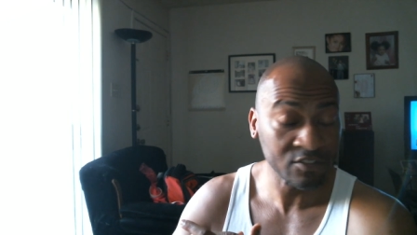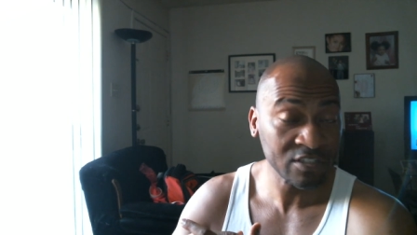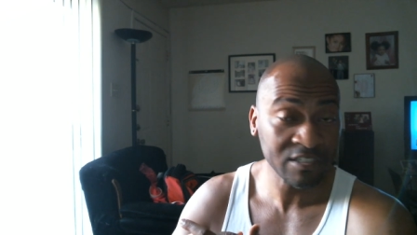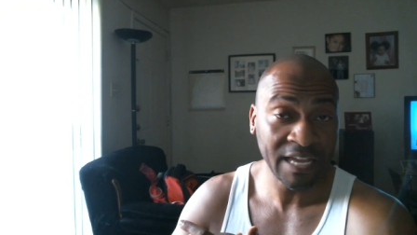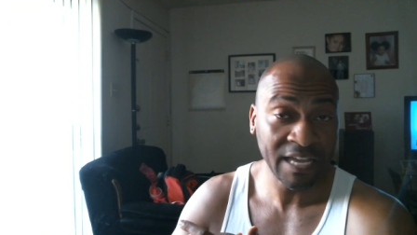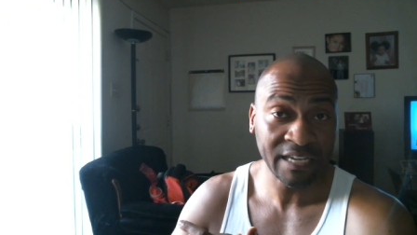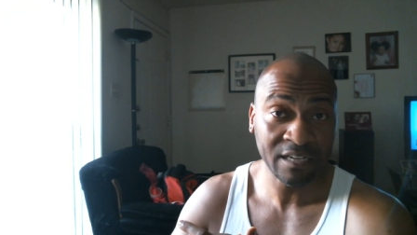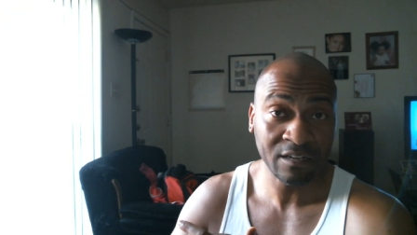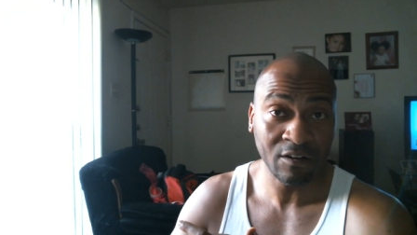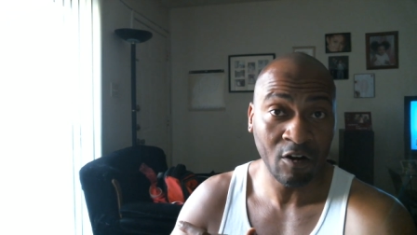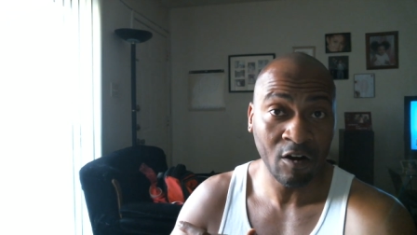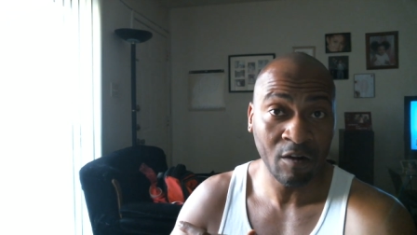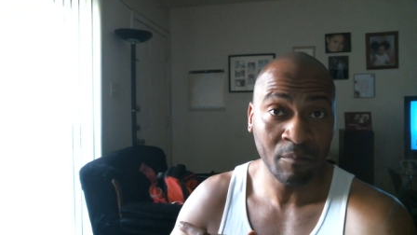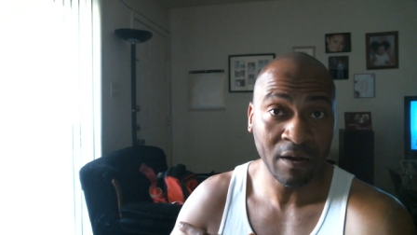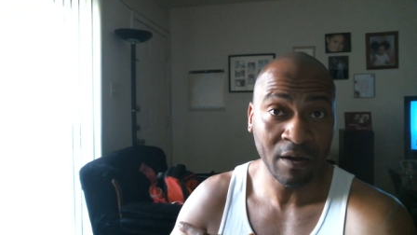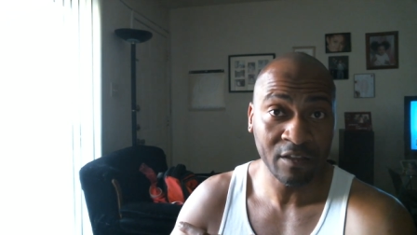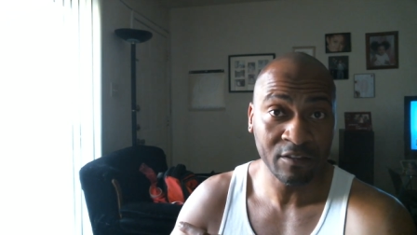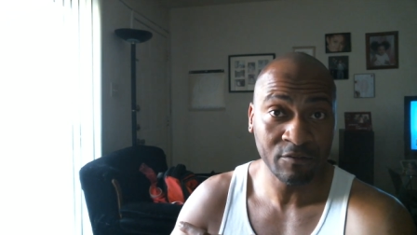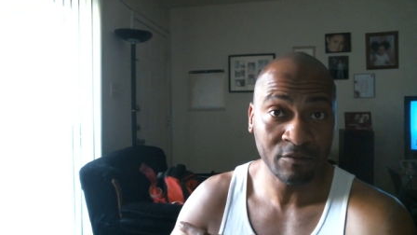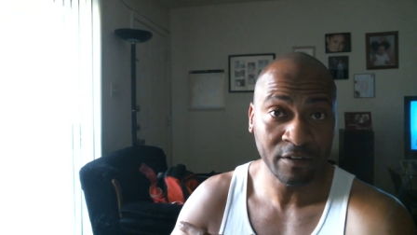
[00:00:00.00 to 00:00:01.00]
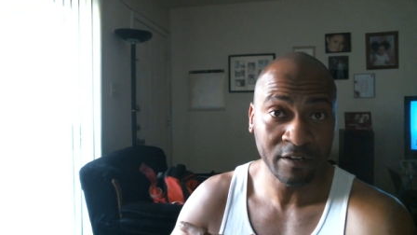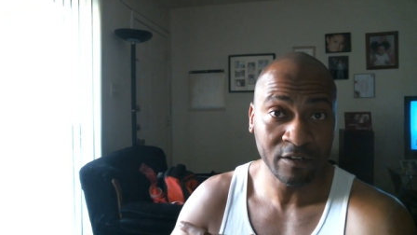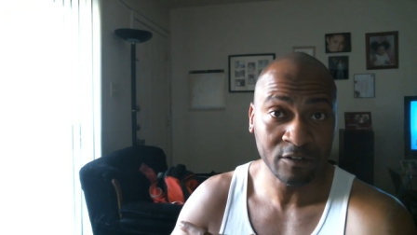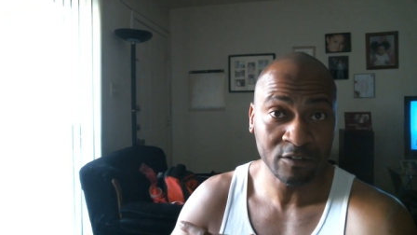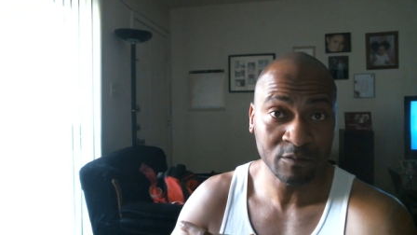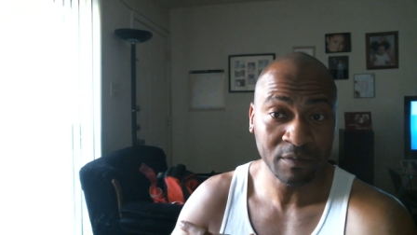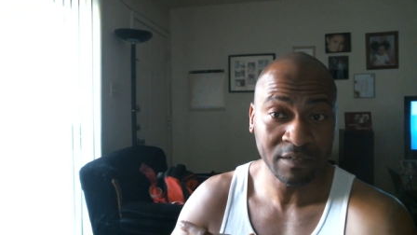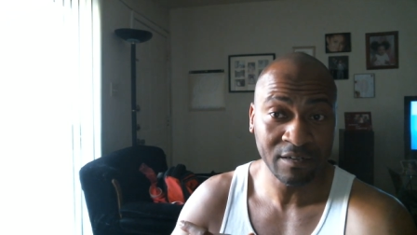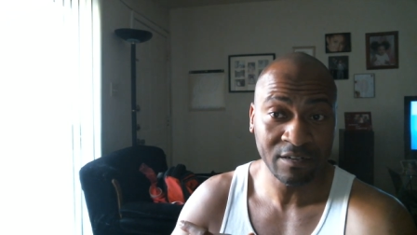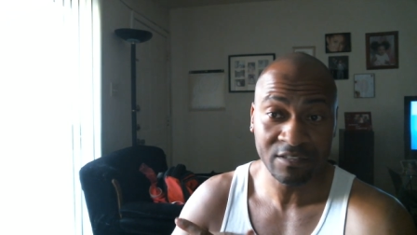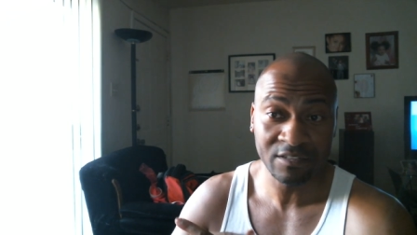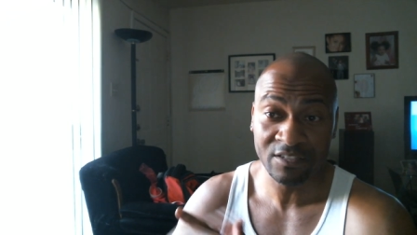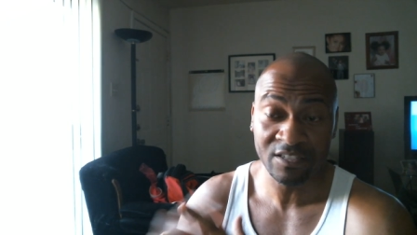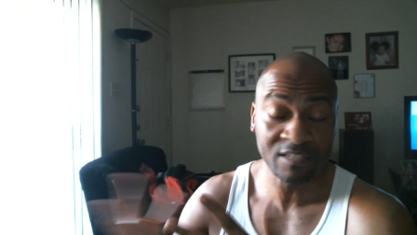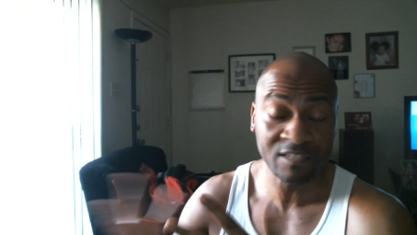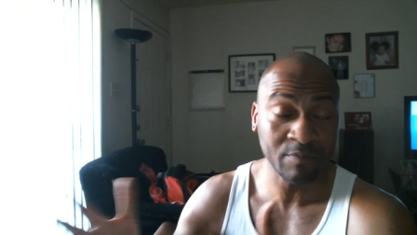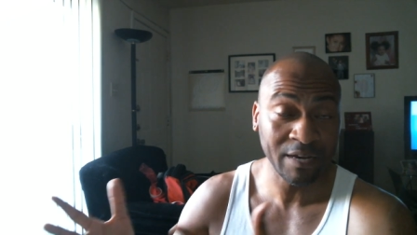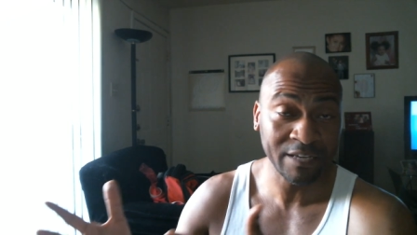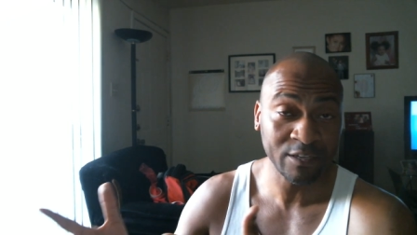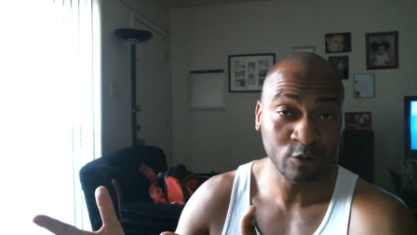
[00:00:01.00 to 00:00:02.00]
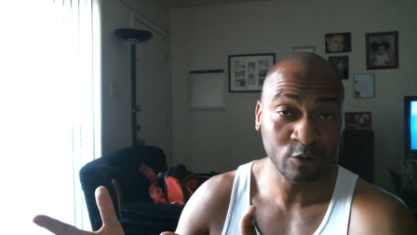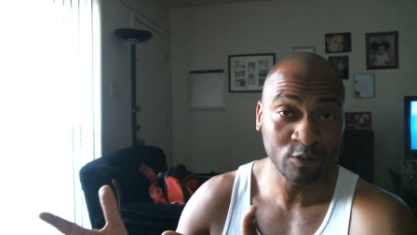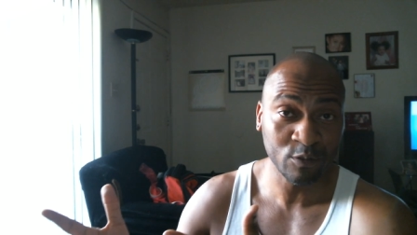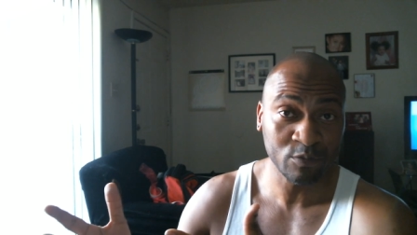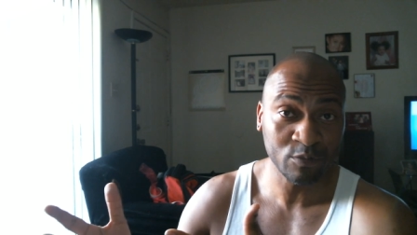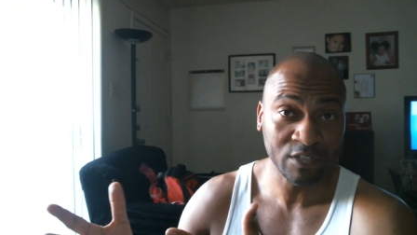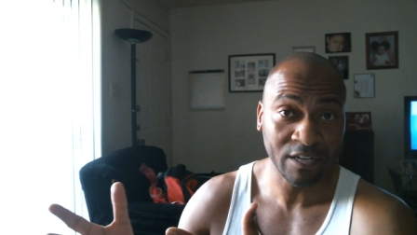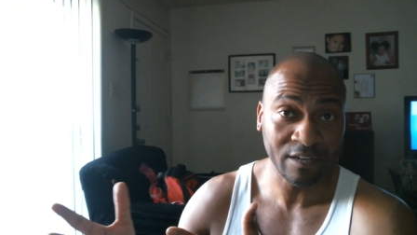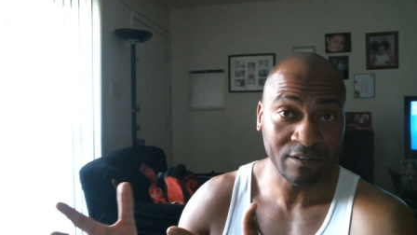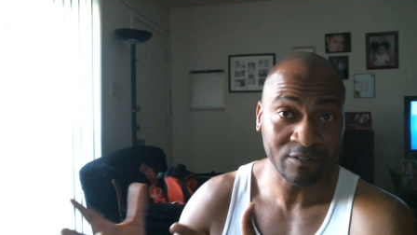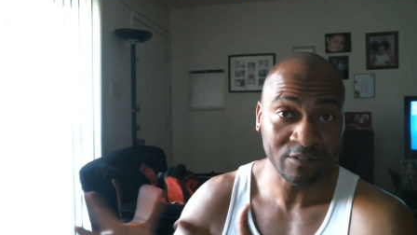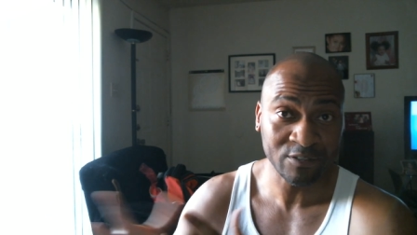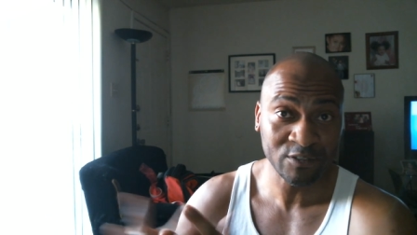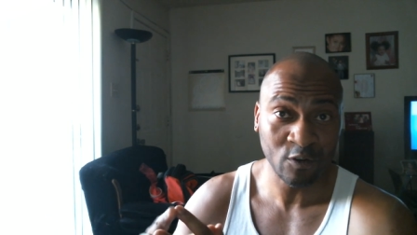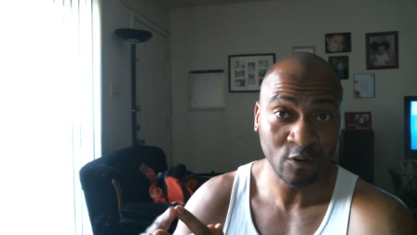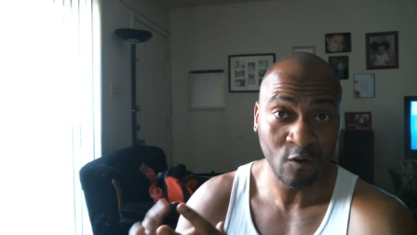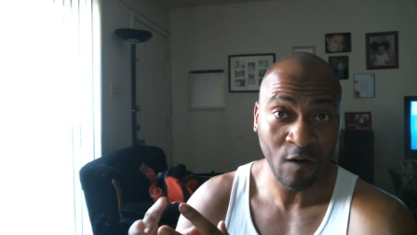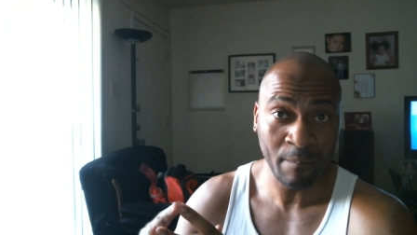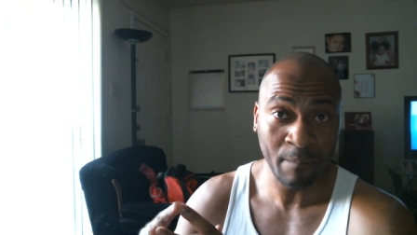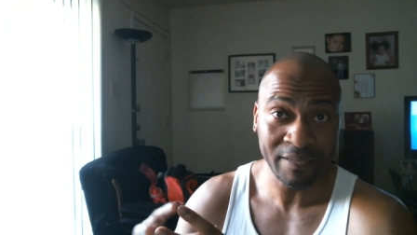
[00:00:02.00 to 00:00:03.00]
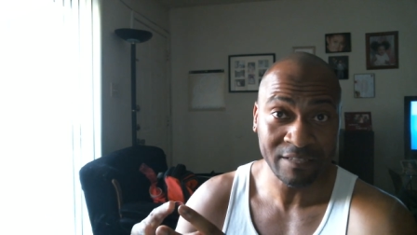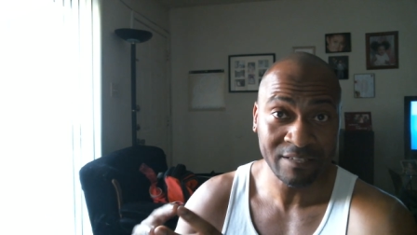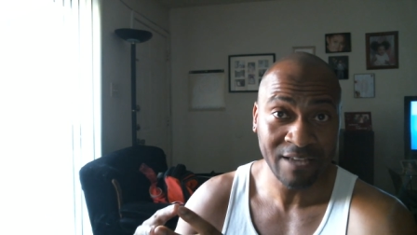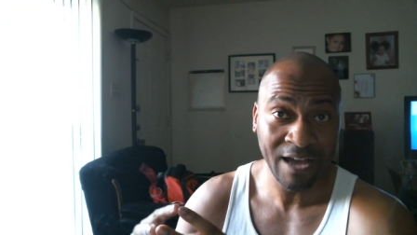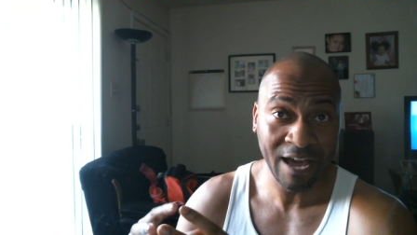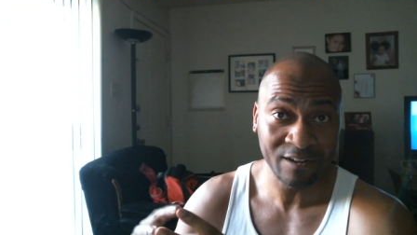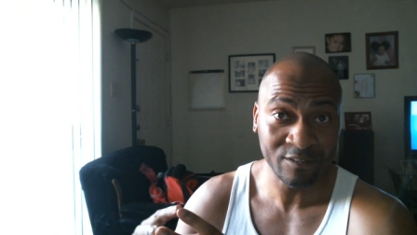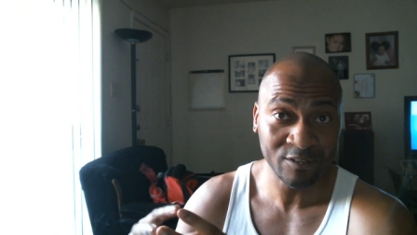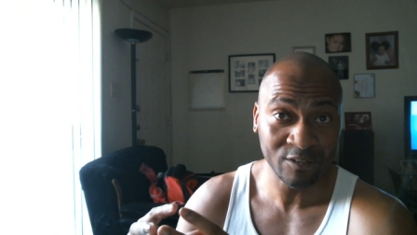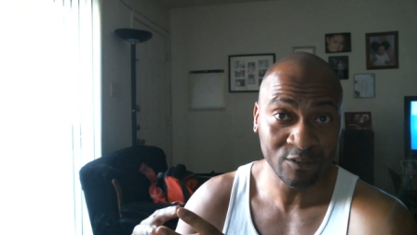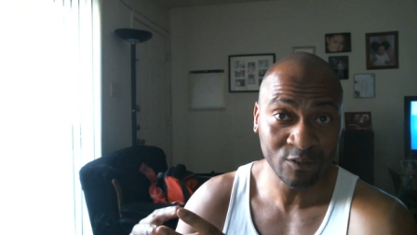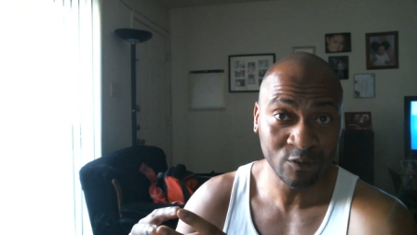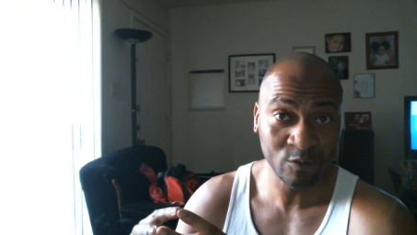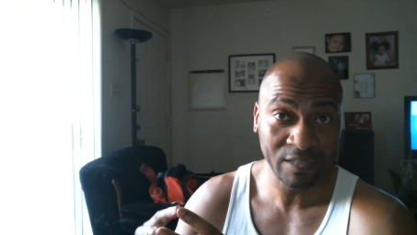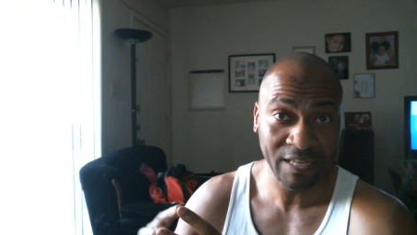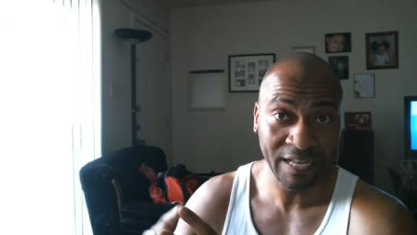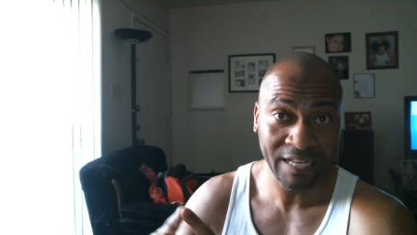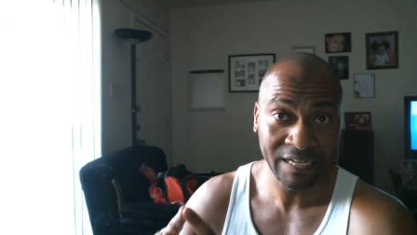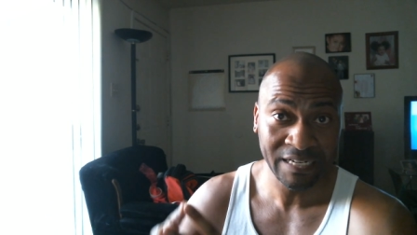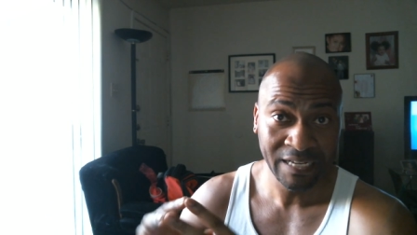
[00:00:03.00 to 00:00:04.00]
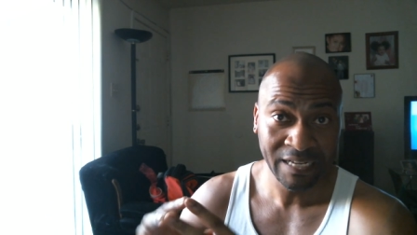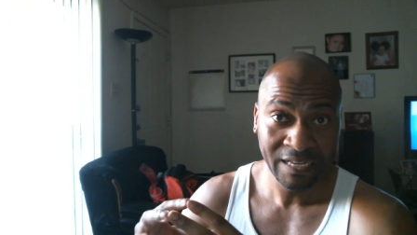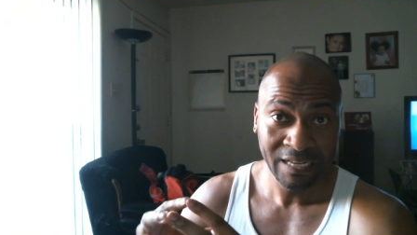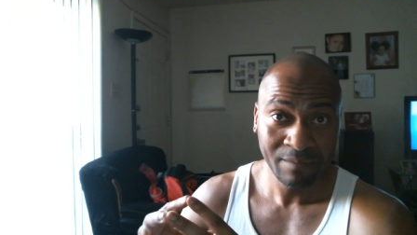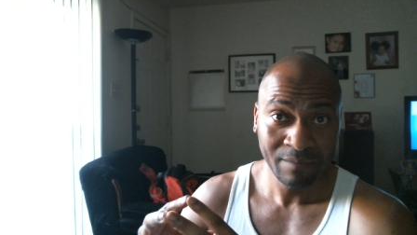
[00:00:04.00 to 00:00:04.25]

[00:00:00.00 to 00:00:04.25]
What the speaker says: just like all my other videos, because this is my YouTube channel, so I'm entitled to do that.